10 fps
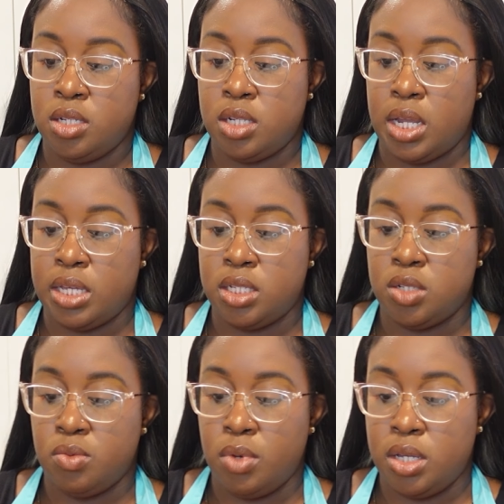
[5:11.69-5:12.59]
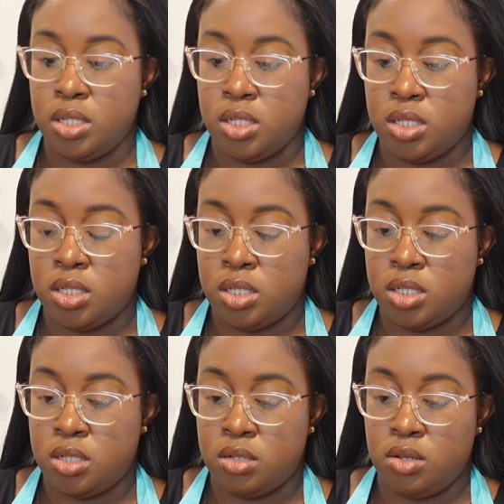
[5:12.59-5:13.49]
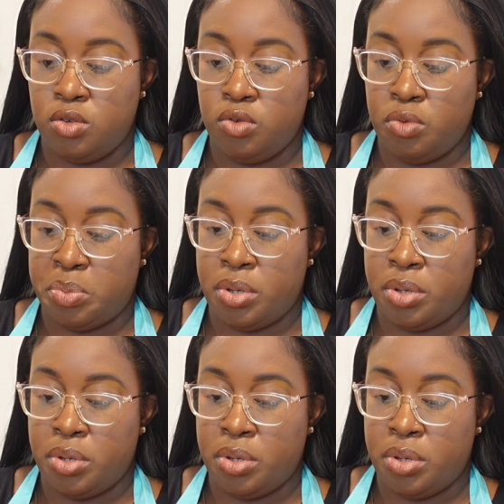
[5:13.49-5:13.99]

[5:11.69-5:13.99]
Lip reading: So that's 1 scoop.